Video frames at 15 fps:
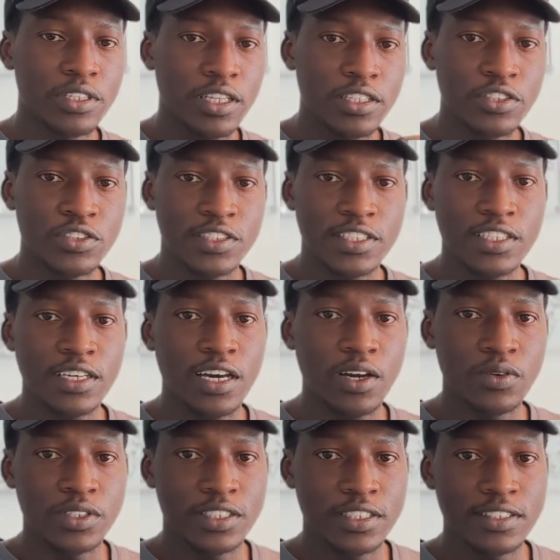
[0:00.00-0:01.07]
then you see
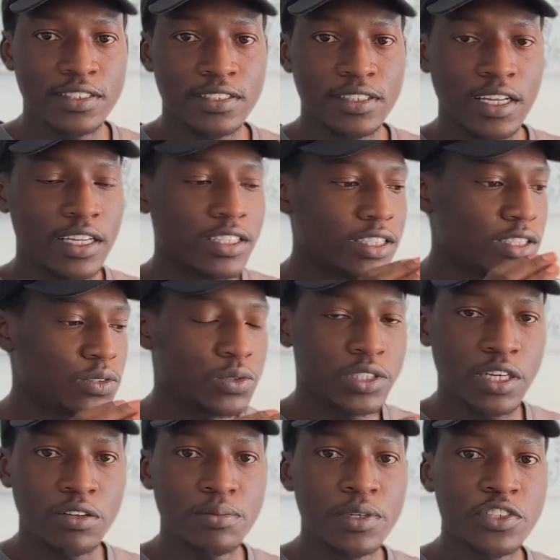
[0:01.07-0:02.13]
how it is, and we
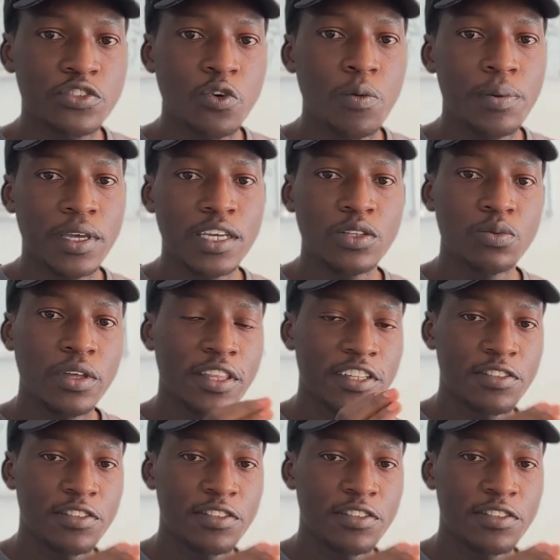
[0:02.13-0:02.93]
shall be scooping it with a